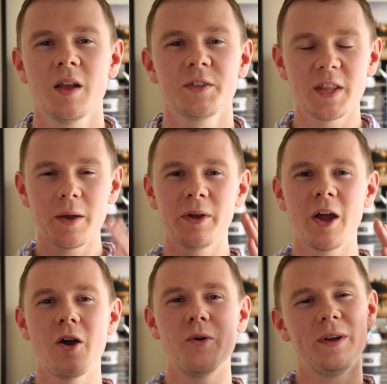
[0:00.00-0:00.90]
So there we
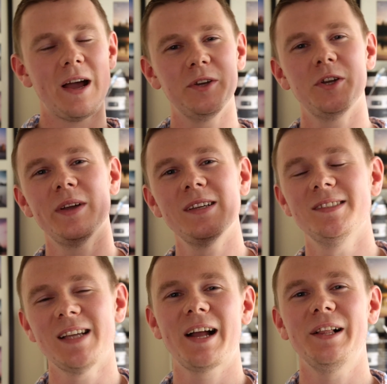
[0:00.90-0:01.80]
go, now you know
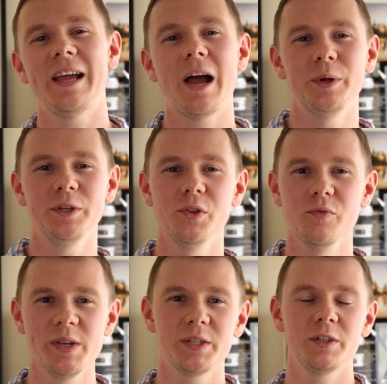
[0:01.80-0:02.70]
exactly how I do the
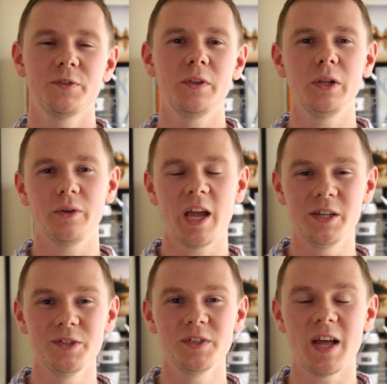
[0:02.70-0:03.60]
research for the
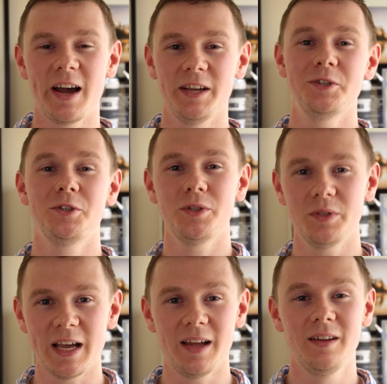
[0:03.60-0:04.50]
locations that I
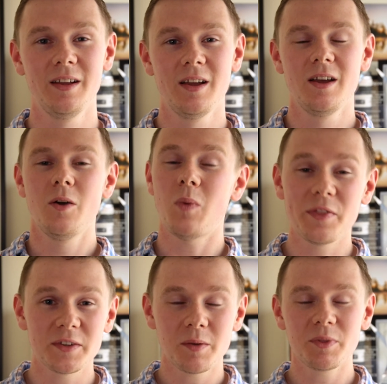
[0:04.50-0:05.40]
shoot at. While
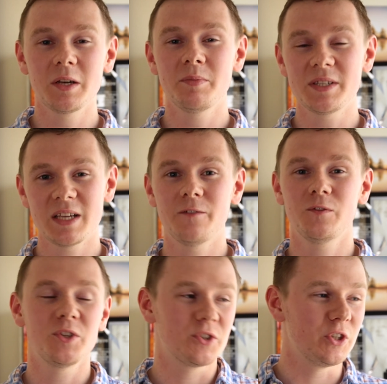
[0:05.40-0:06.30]
there's something to be said
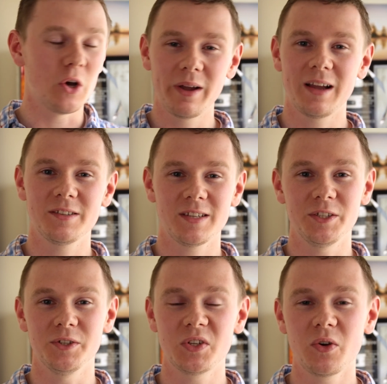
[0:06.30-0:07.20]
for just going
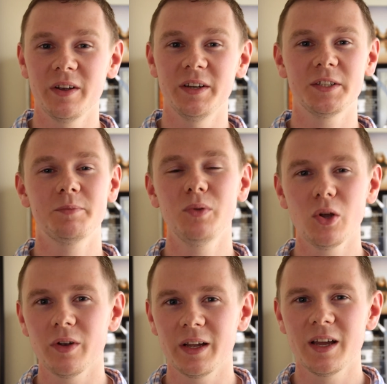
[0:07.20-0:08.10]
outside your door and
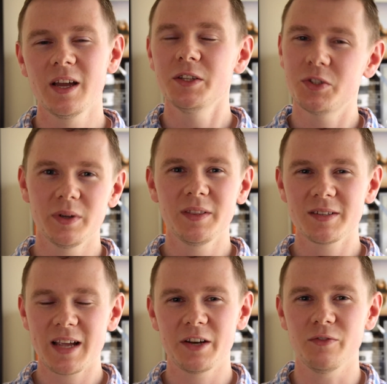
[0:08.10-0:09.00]
exploring, doing
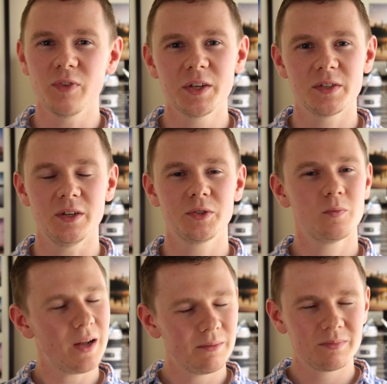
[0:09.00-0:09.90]
this kind of research,
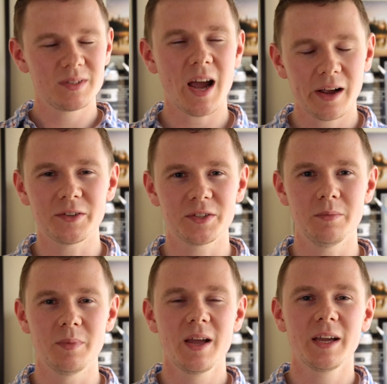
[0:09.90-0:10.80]
while
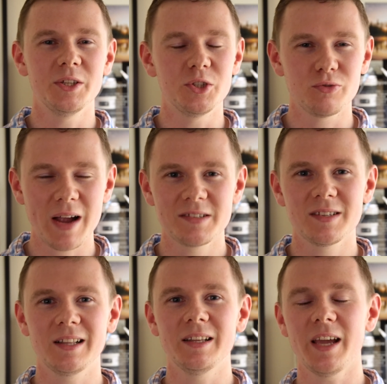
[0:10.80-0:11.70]
tiresome, can
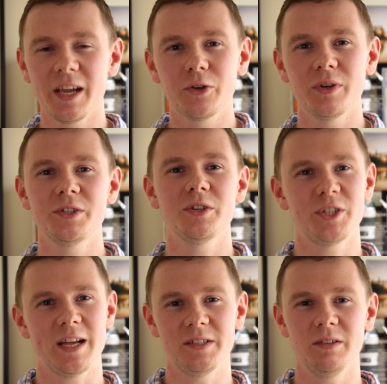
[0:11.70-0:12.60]
drastically increase your
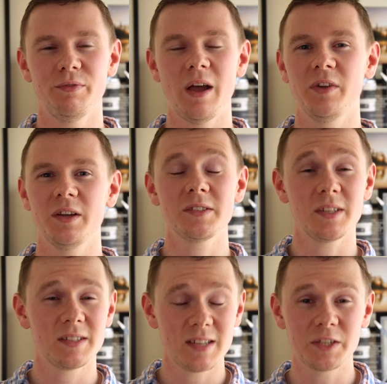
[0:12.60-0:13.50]
chances of having a
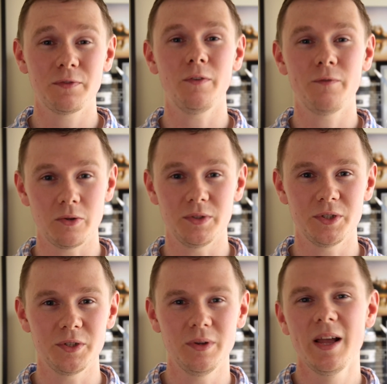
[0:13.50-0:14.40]
successful photo
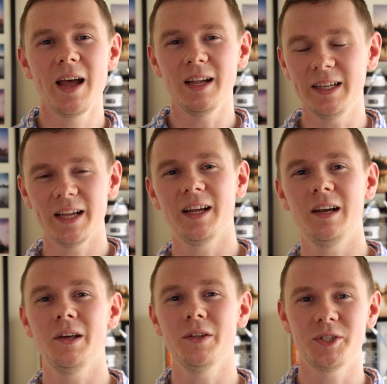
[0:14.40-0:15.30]
shoot and getting
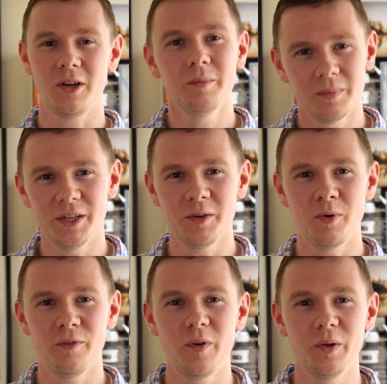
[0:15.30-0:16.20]
another shot in your
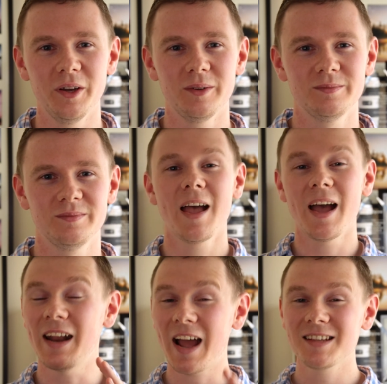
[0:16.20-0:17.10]
portfolio.
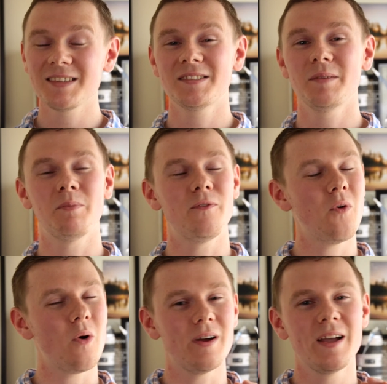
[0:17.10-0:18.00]
And as I said
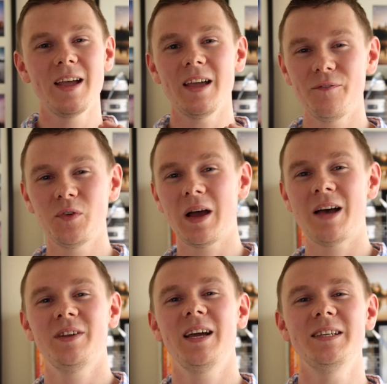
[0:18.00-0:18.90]
before, if you
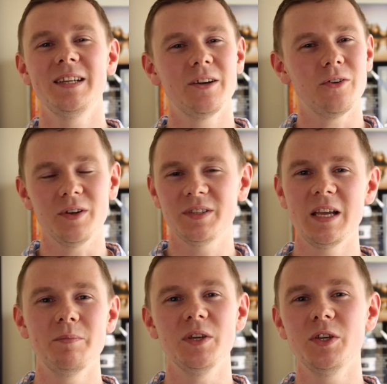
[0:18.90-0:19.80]
have an idea or a
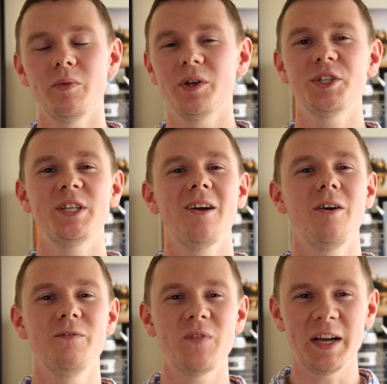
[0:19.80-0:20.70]
tip that you want to
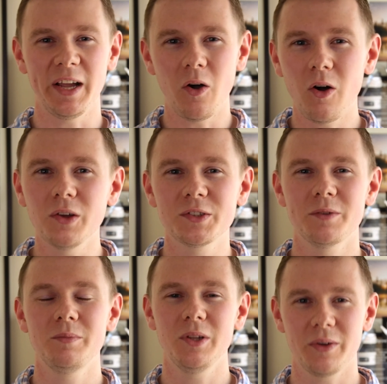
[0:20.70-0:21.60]
share on finding
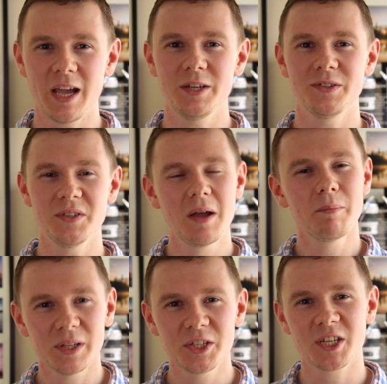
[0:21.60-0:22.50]
awesome locations,
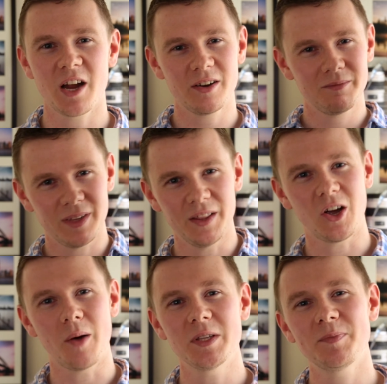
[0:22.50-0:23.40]
please share it in the
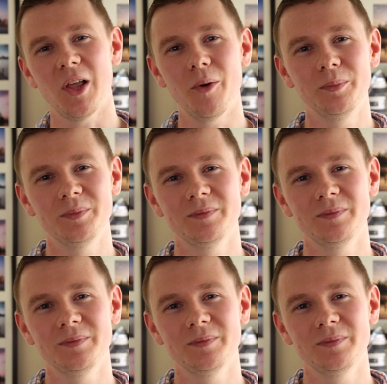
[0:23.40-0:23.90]
comments below.